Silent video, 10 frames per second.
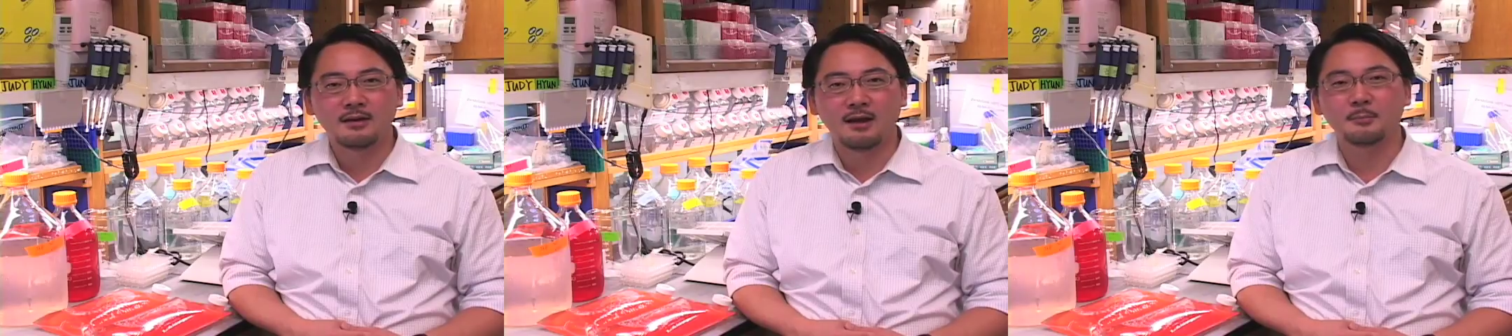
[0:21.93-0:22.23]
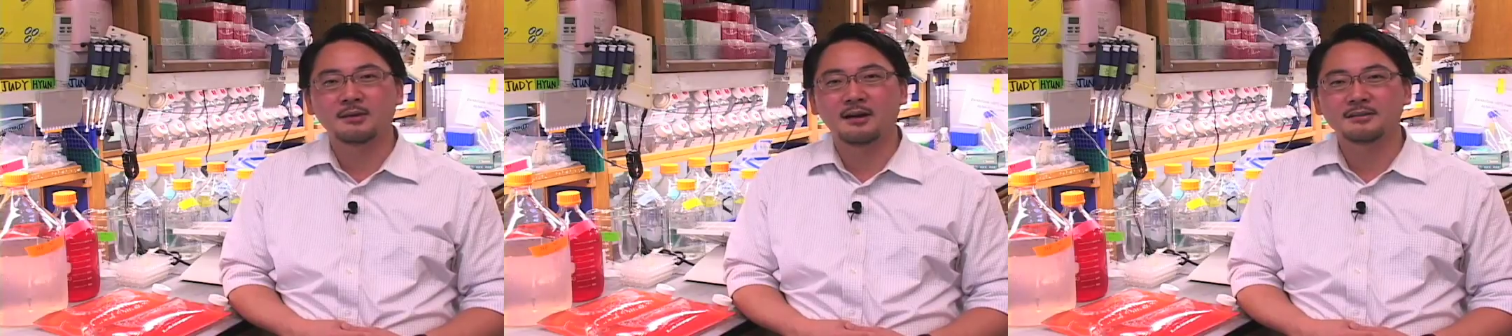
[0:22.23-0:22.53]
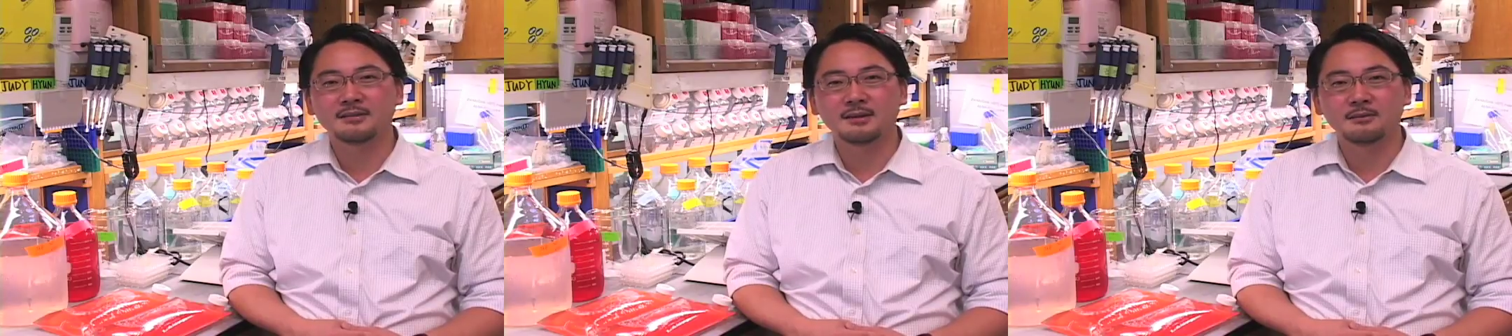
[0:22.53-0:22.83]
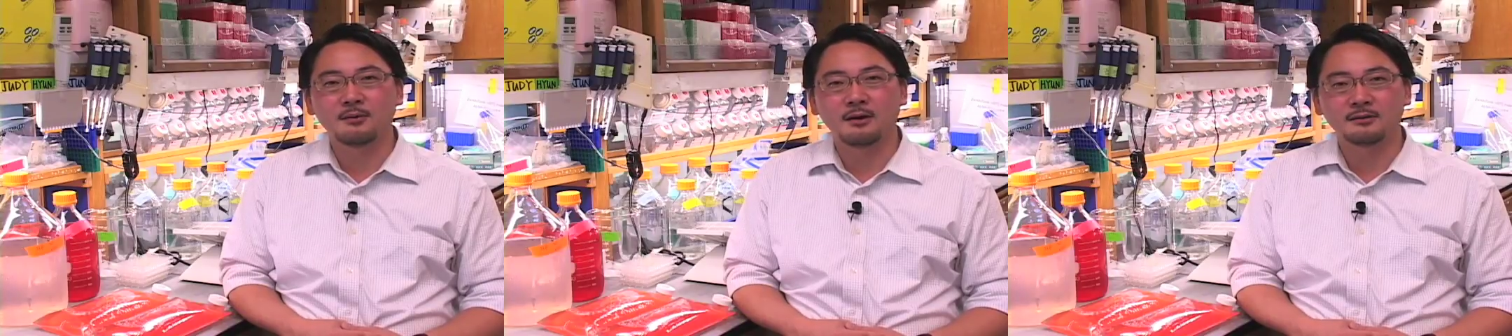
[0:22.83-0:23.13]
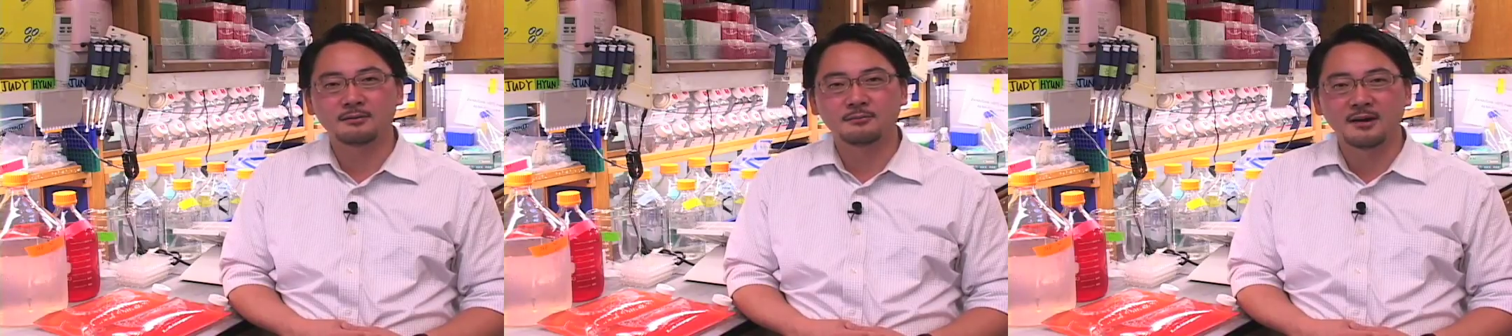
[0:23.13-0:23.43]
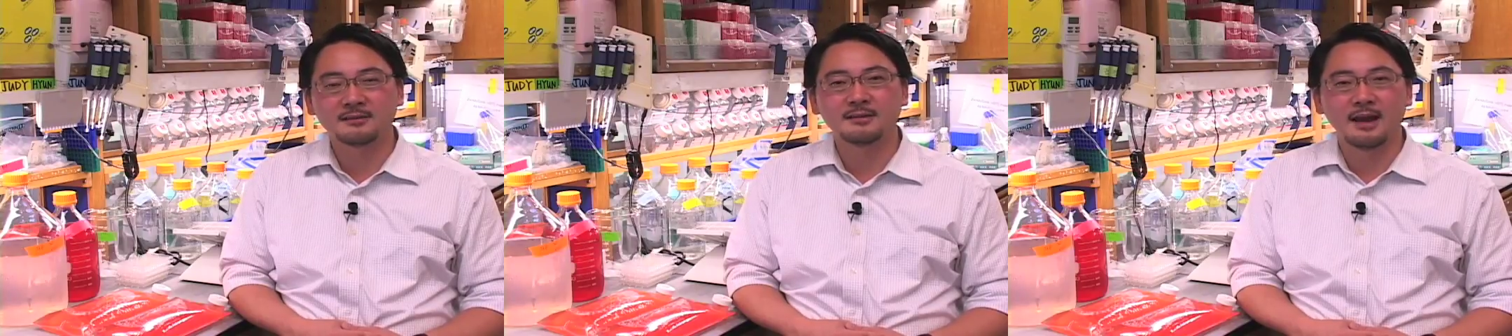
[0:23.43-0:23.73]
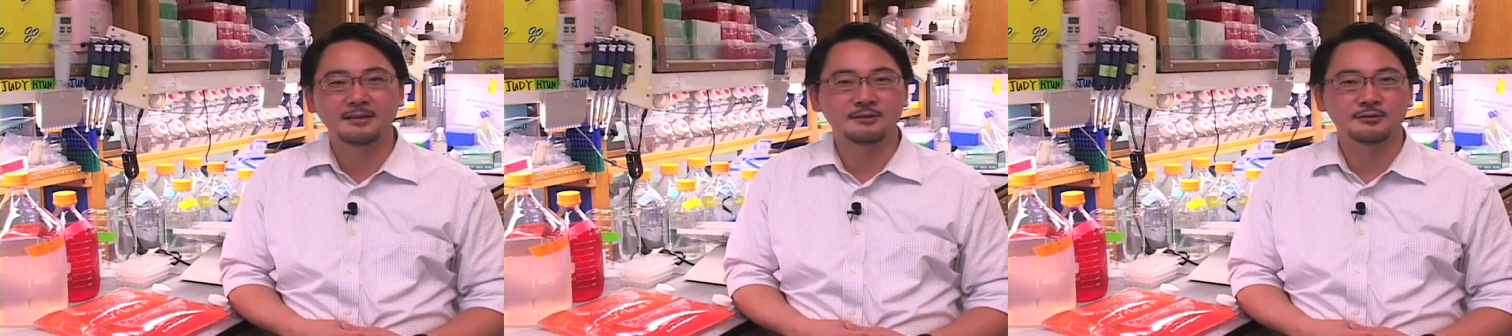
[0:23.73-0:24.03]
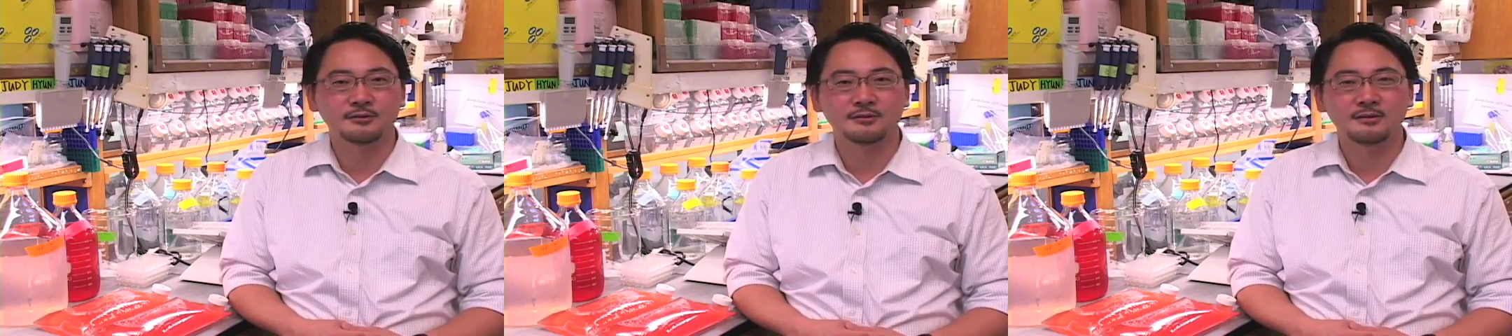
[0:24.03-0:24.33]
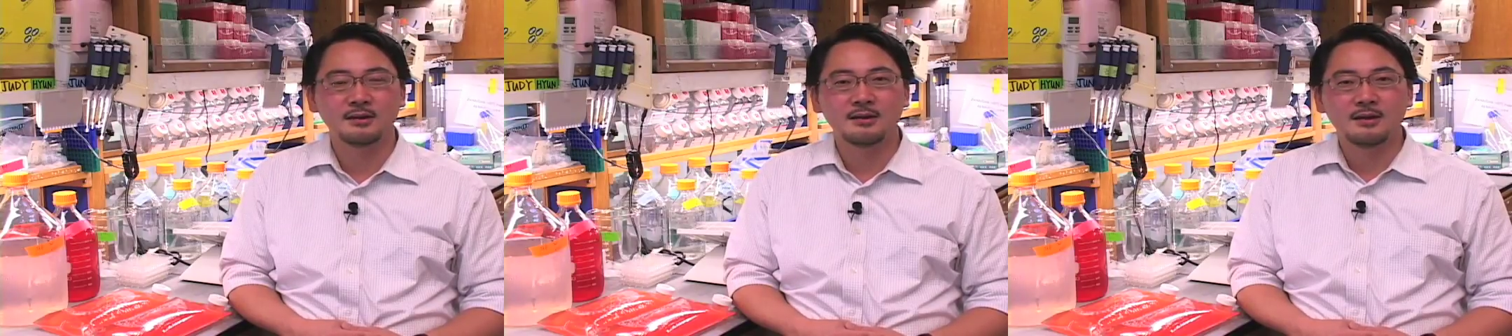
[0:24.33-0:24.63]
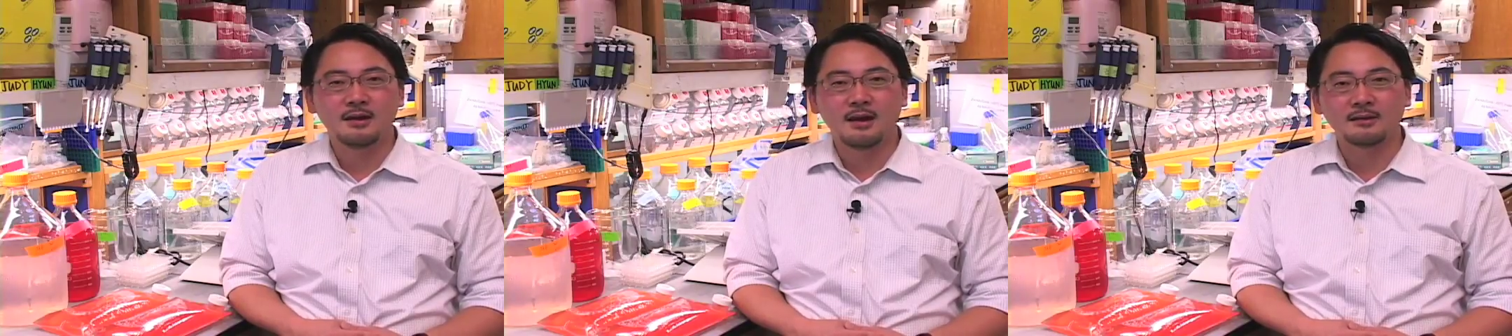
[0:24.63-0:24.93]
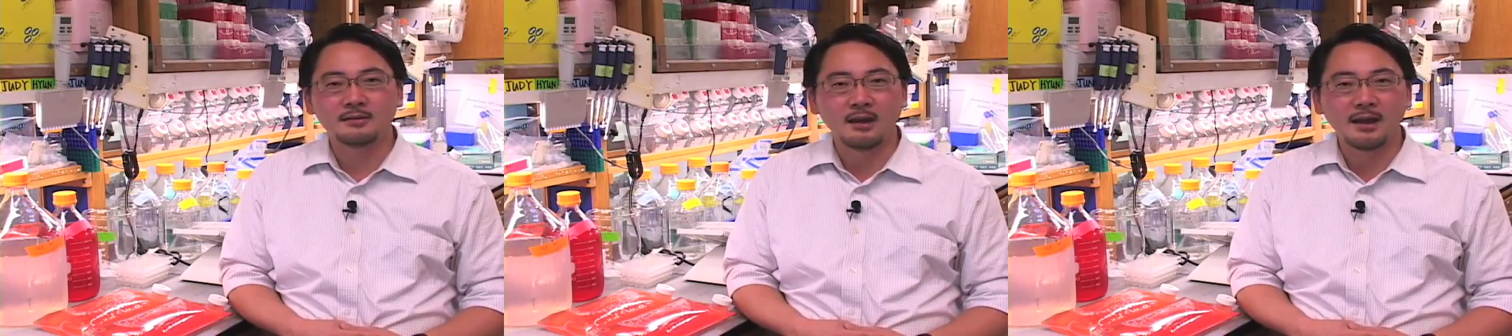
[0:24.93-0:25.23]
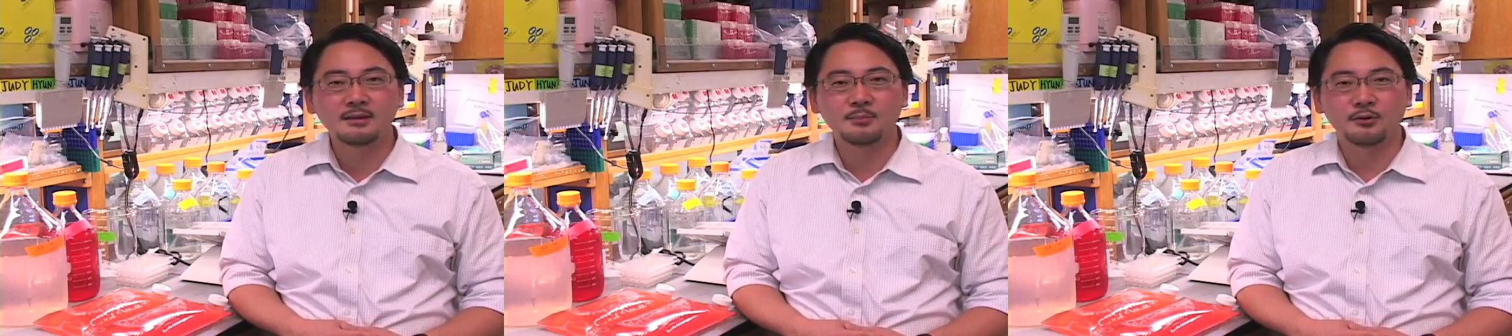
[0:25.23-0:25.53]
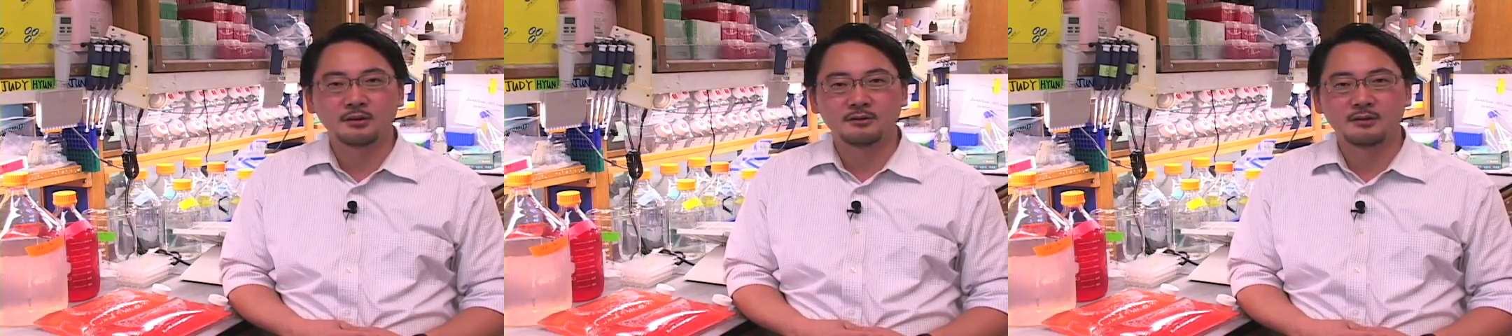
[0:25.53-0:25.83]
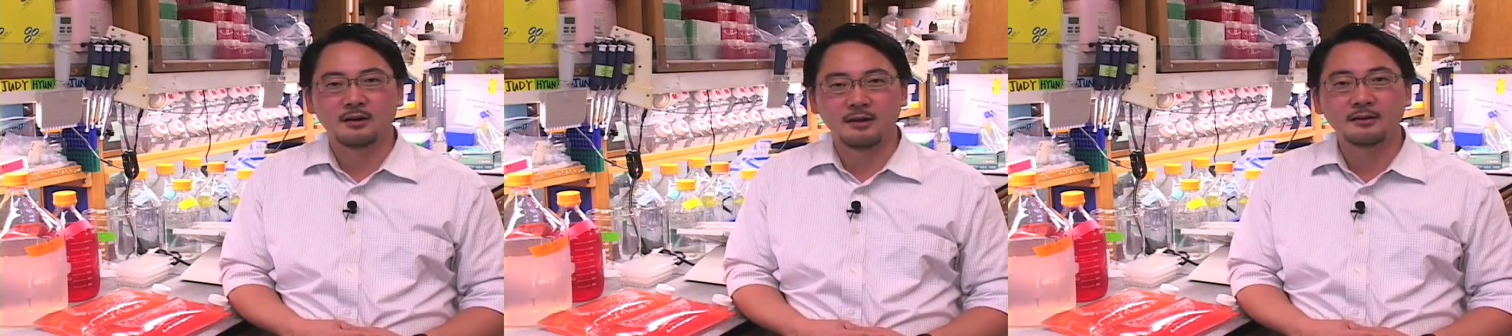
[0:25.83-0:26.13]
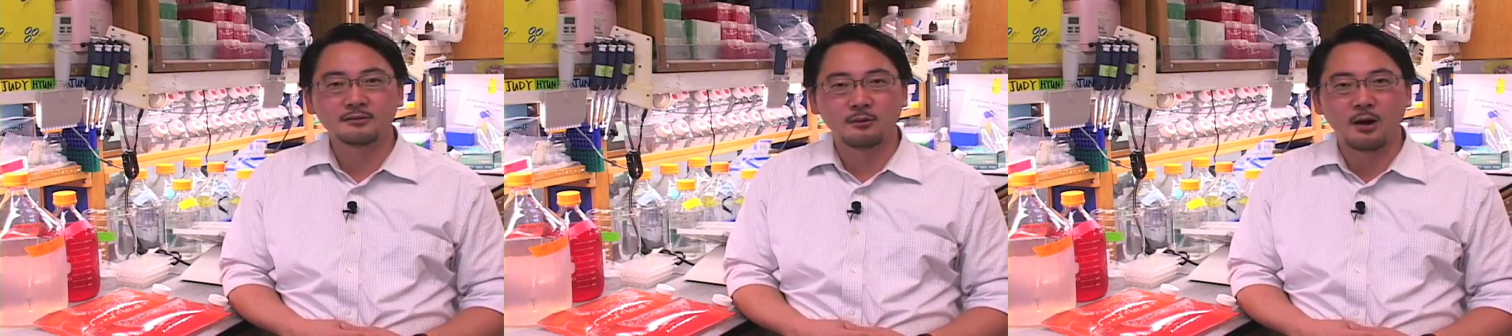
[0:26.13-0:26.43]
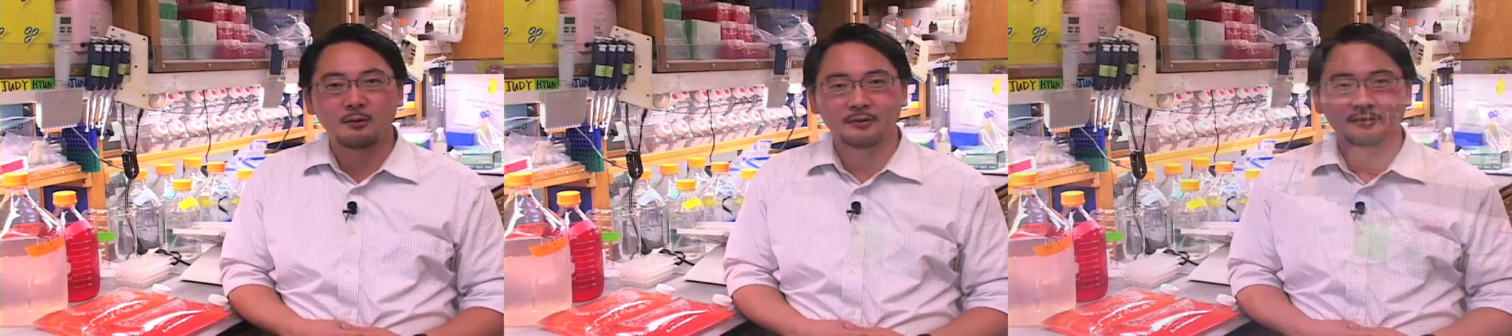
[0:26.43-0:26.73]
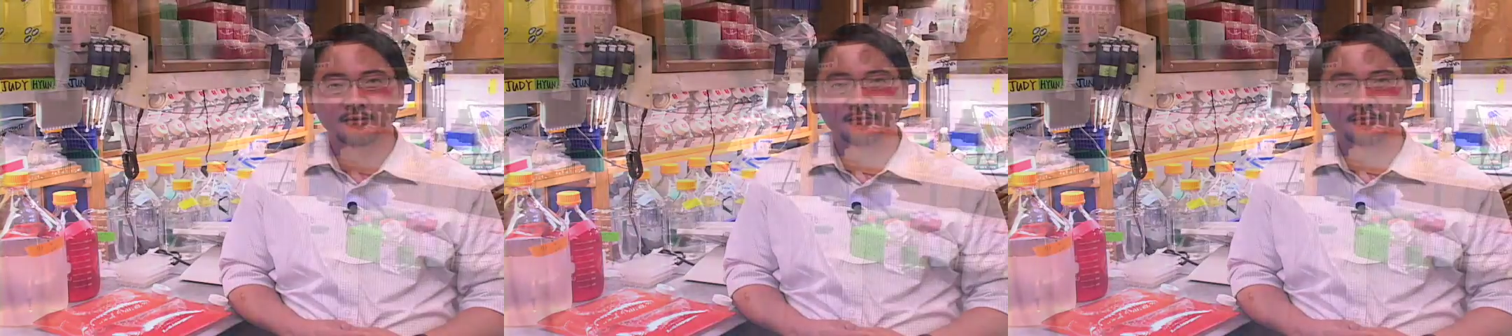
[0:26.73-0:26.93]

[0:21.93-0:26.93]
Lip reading: hepatitis C virus vaccine antigens and the antibodies against the virus.